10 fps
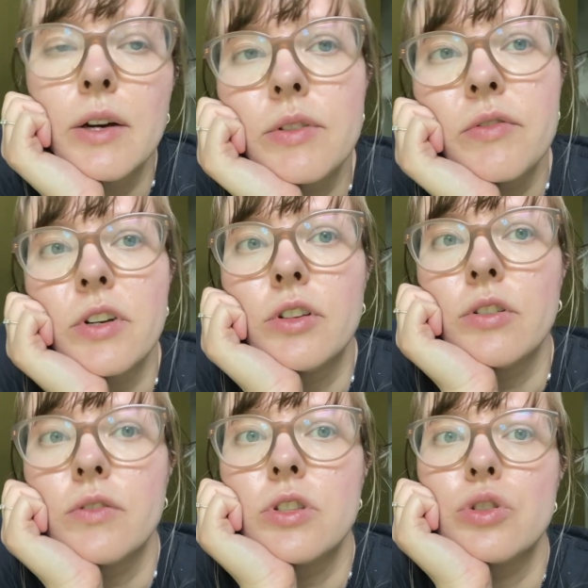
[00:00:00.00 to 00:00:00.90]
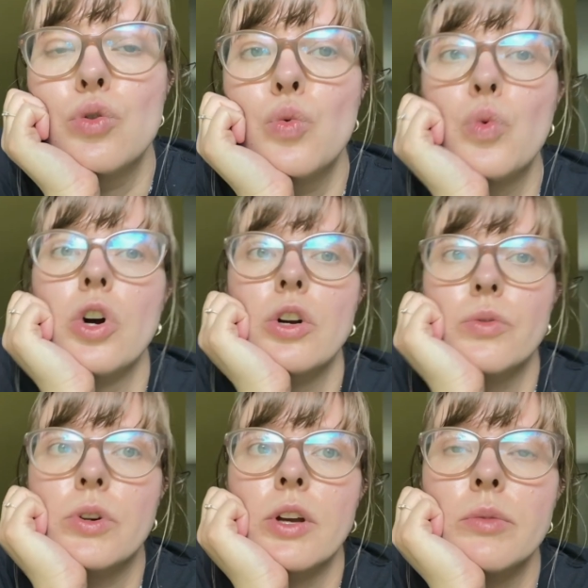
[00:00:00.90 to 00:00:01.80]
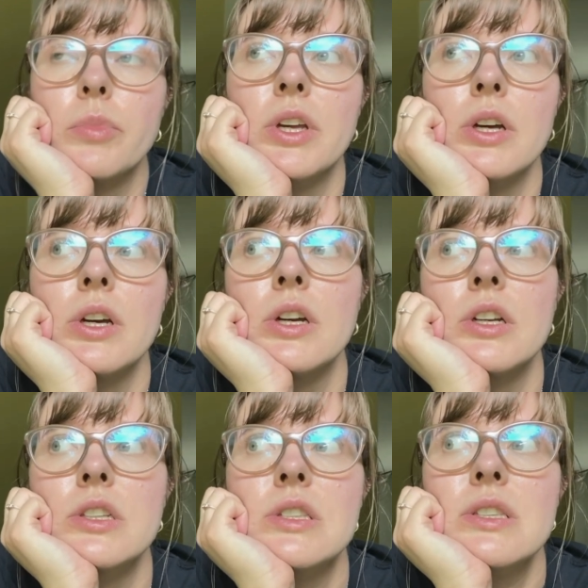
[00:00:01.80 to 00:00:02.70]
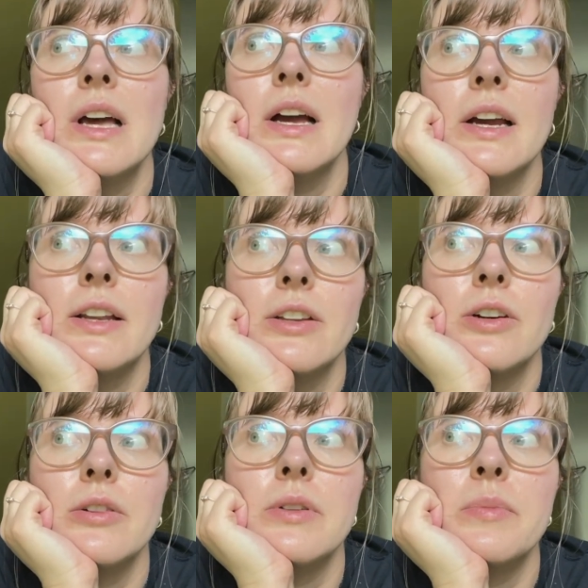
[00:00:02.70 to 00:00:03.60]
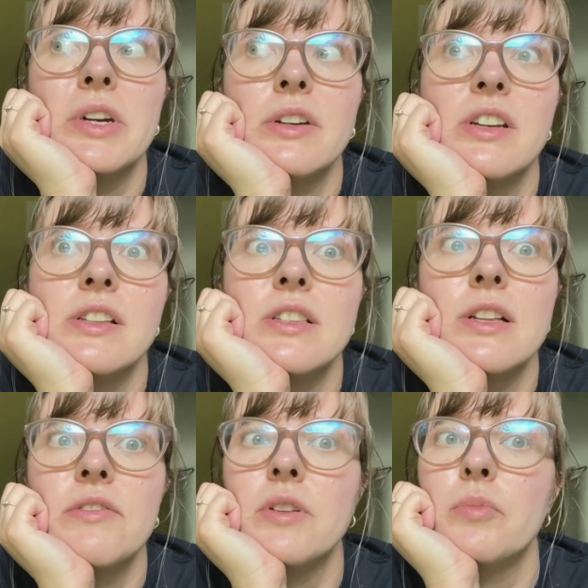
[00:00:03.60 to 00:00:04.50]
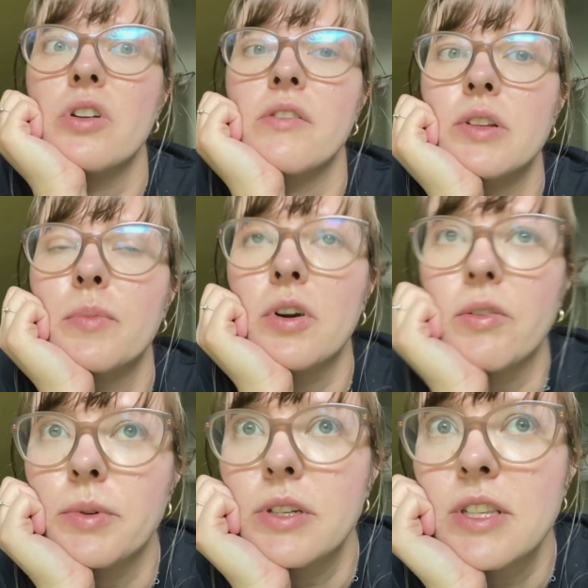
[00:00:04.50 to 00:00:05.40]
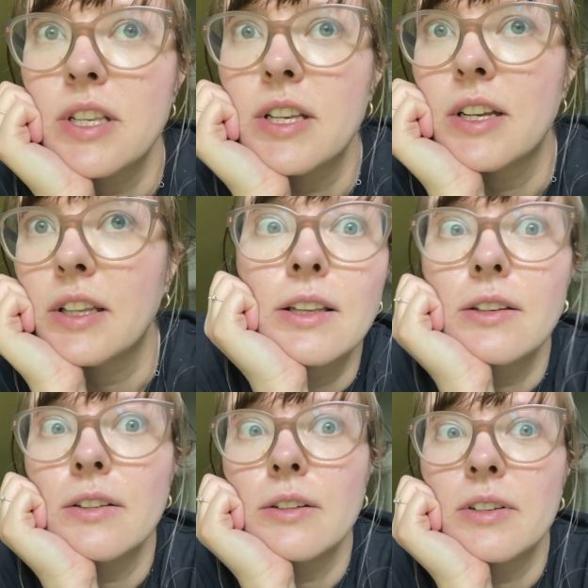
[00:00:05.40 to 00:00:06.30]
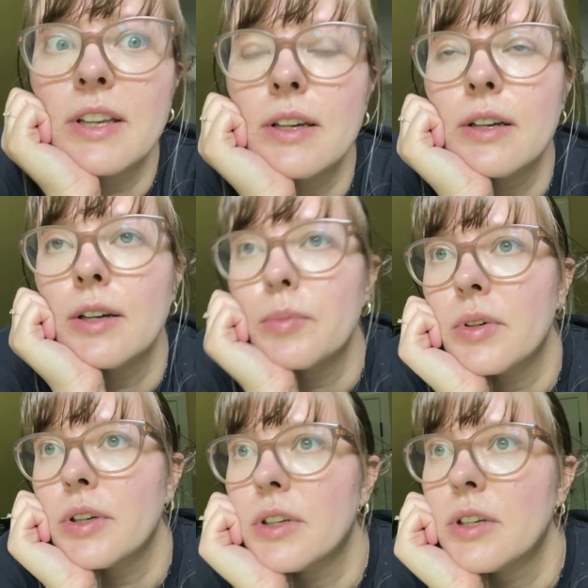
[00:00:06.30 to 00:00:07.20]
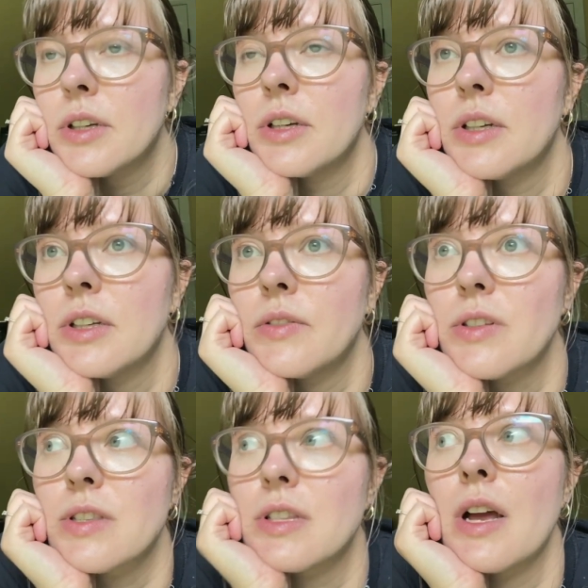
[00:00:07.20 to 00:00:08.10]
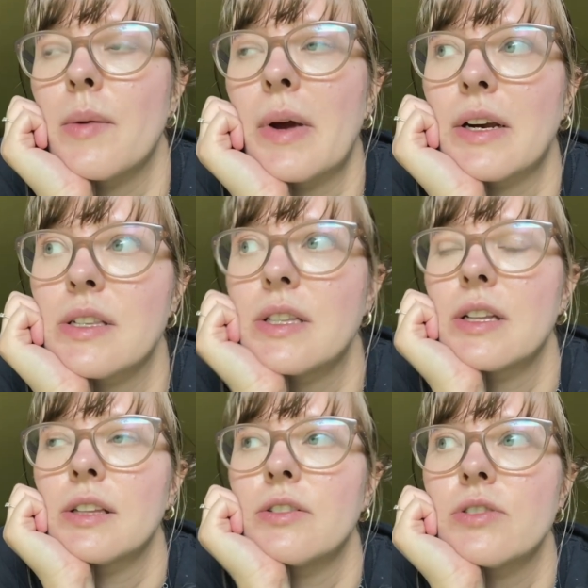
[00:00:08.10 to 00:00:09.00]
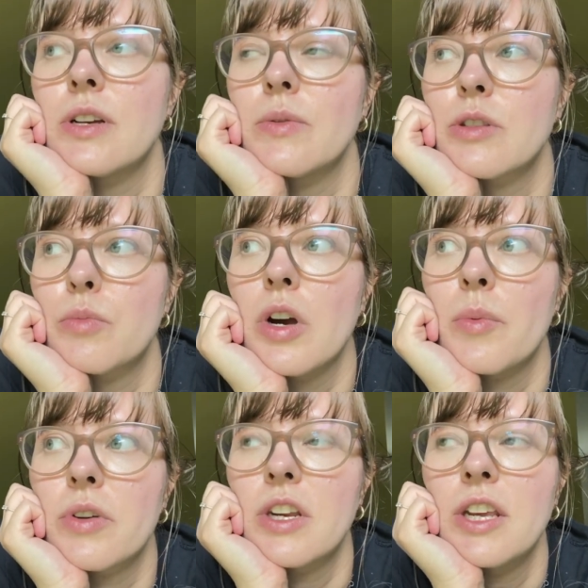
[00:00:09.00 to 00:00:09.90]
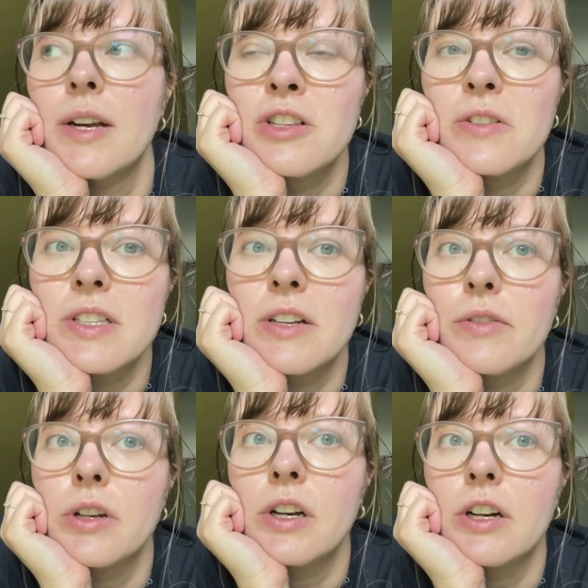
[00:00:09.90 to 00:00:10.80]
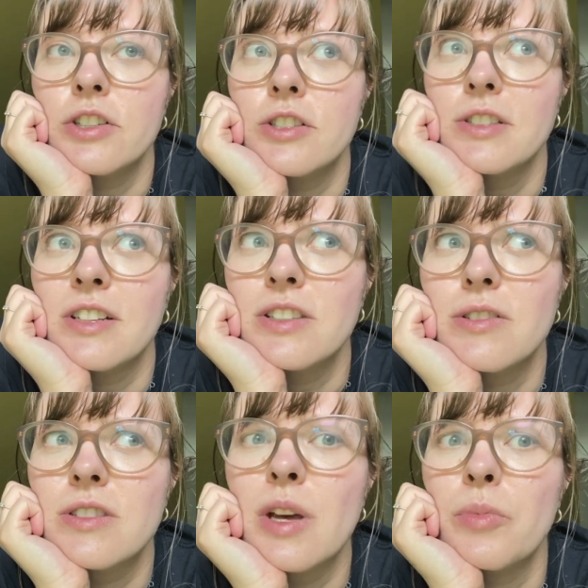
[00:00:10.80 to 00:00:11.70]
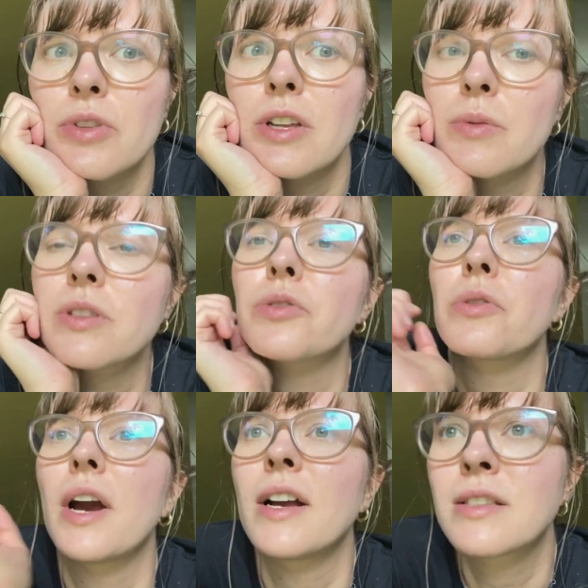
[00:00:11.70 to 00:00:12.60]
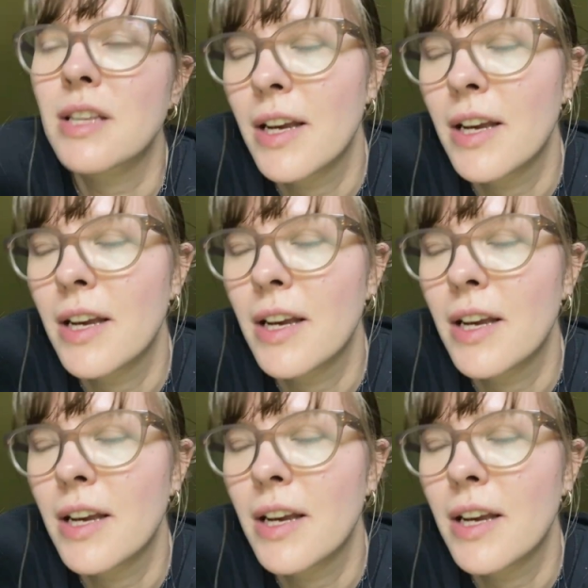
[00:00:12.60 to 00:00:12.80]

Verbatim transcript: I was very nervous to walk around because I know Americans love their private property and you know what can happen if you step accidentally on someone's property. So it's like very cautious not to step on anyone's grass.